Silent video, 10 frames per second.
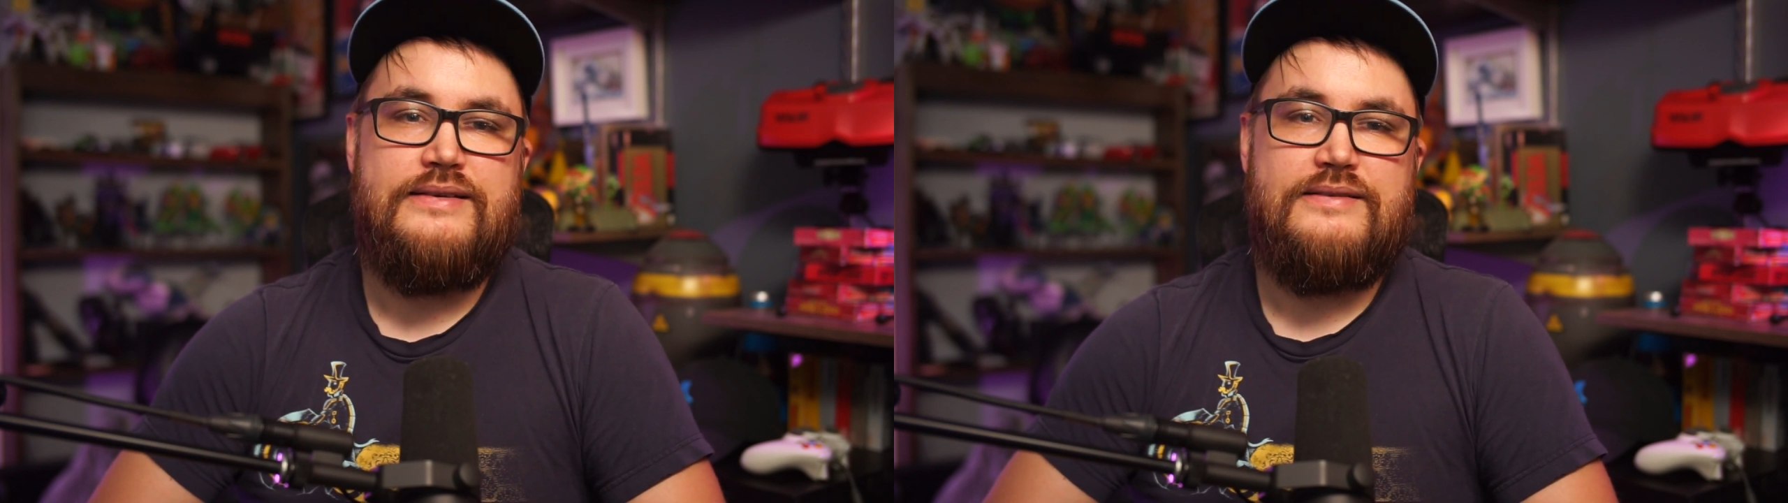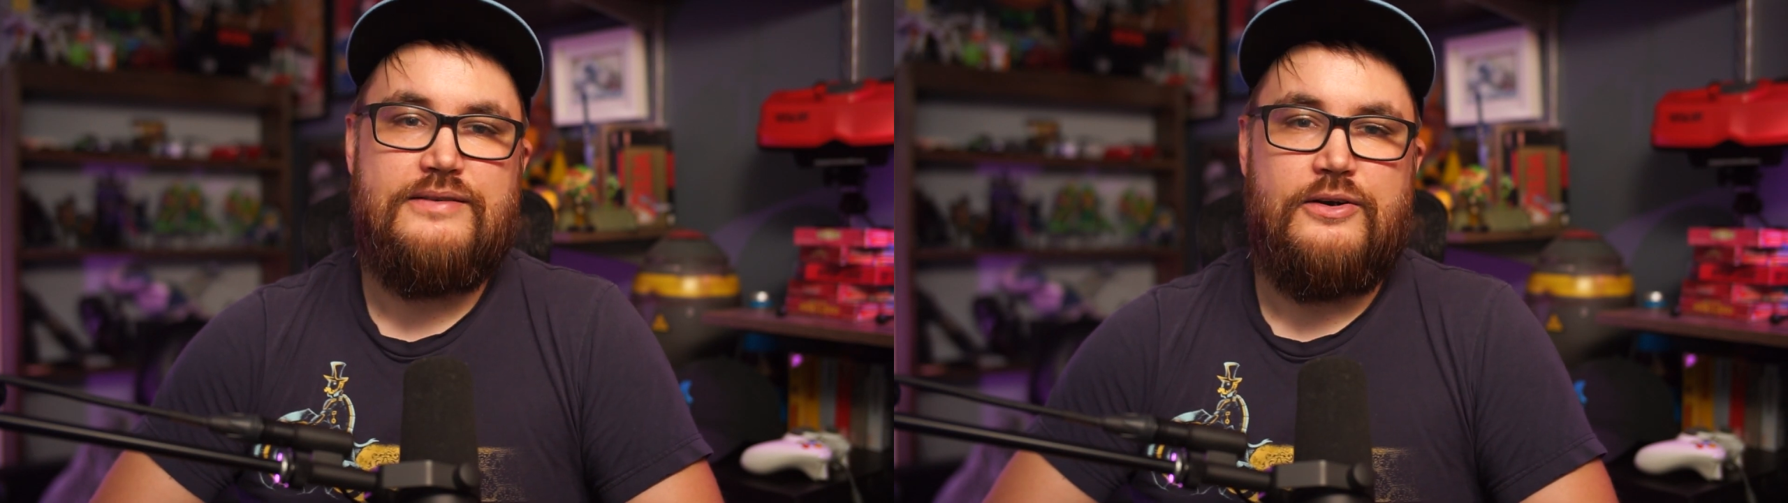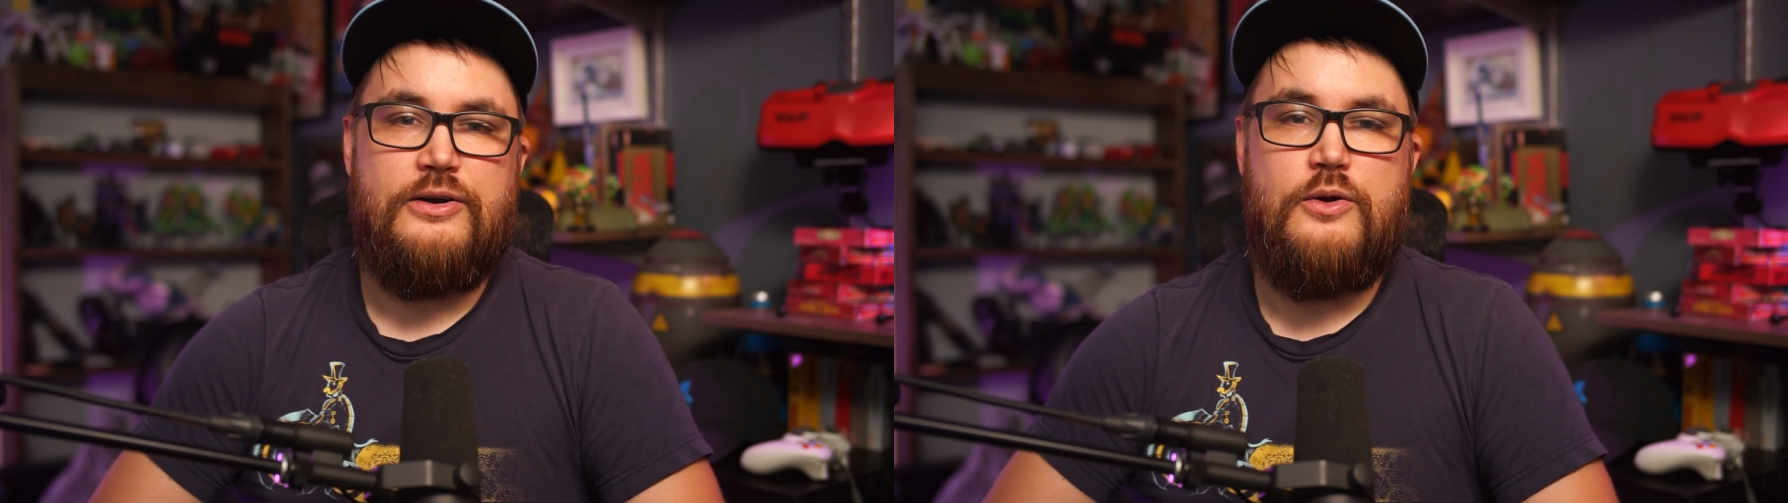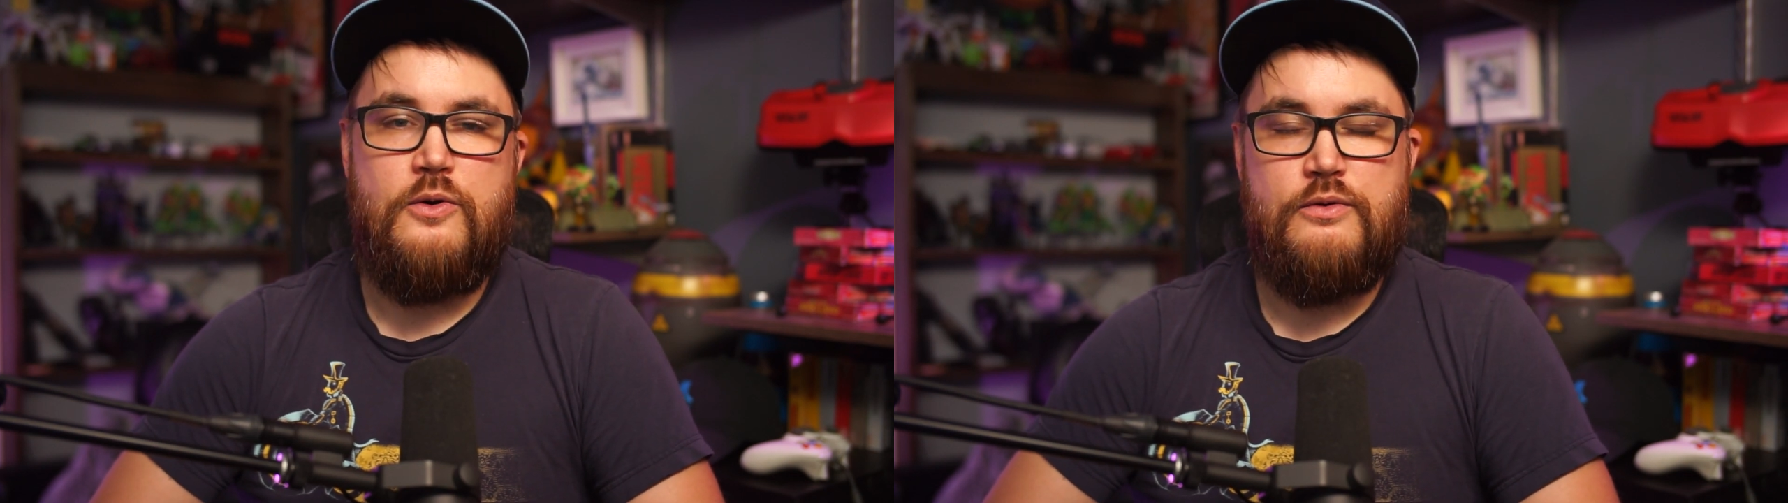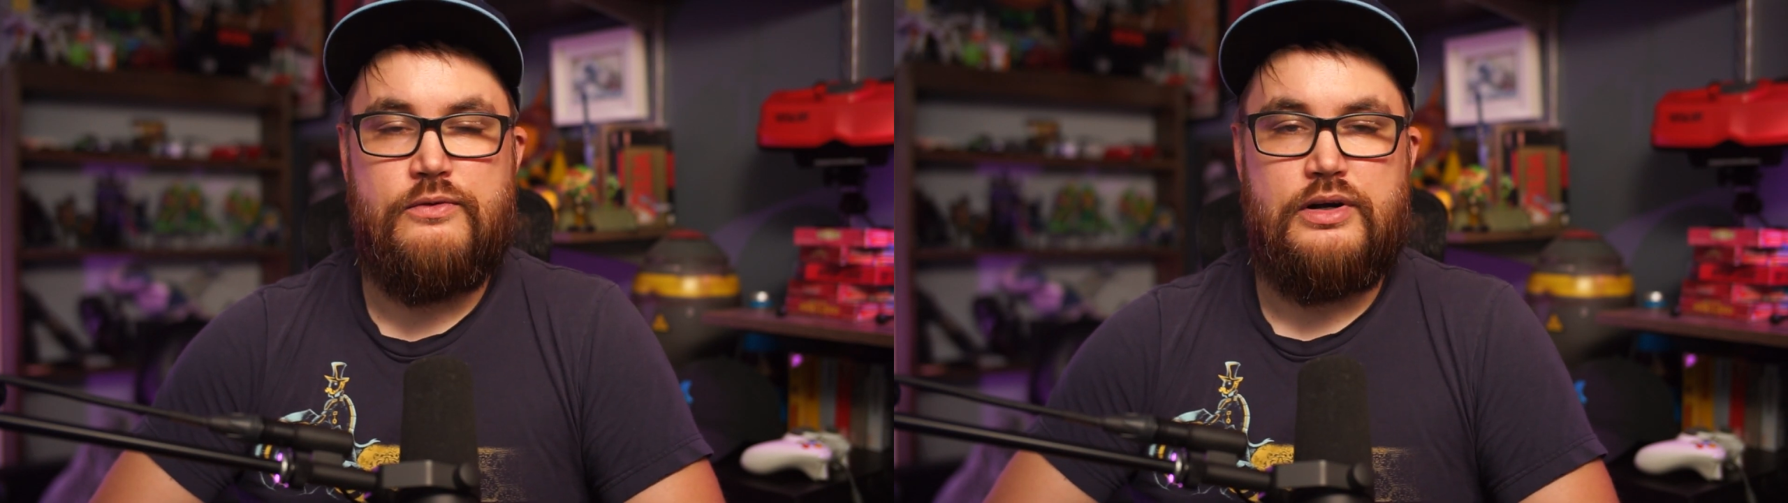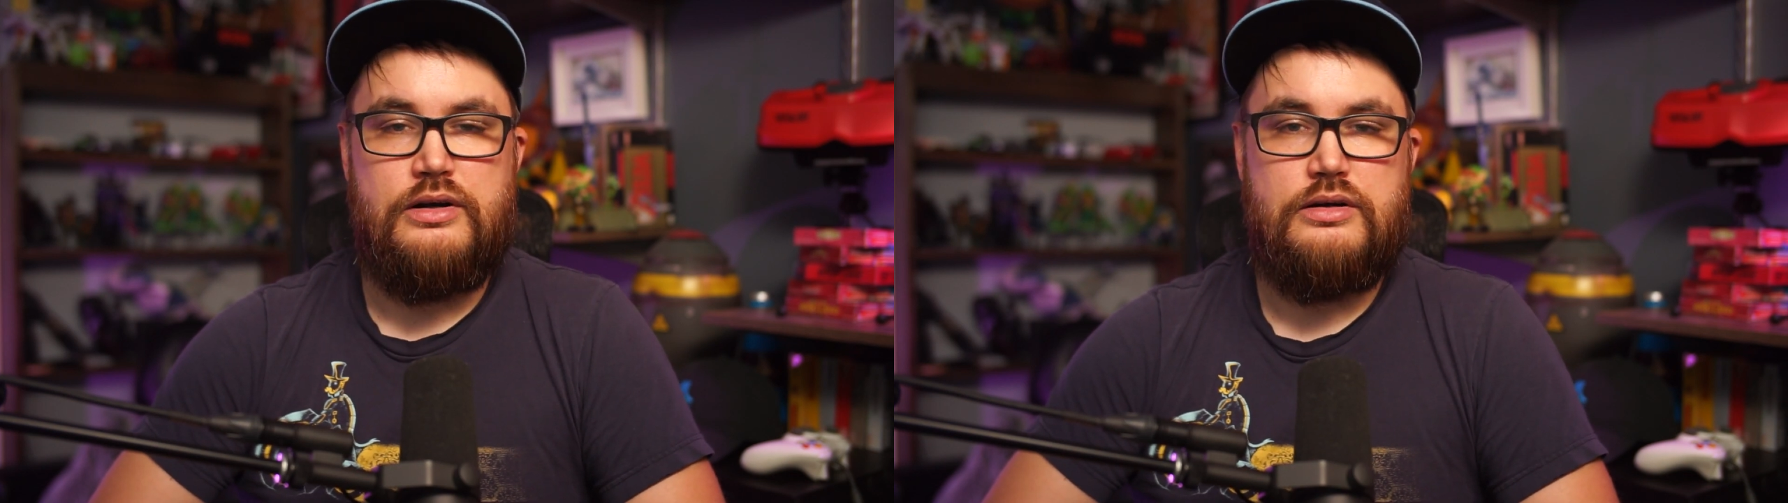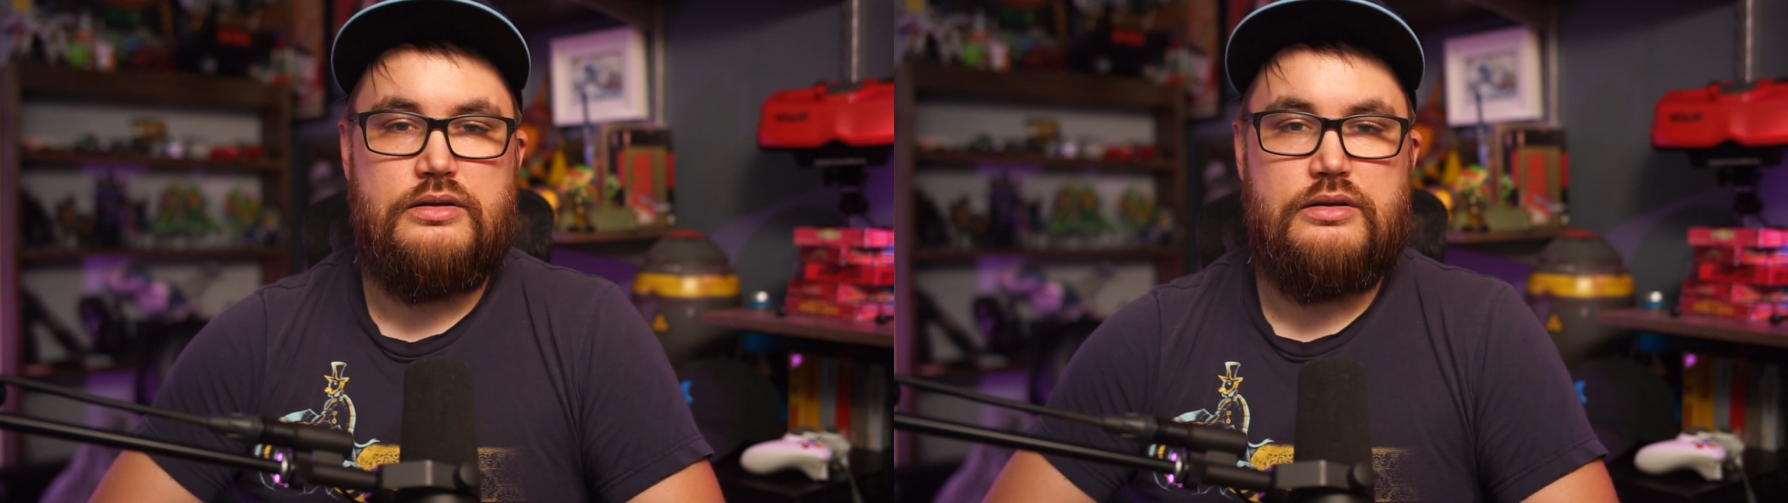start over.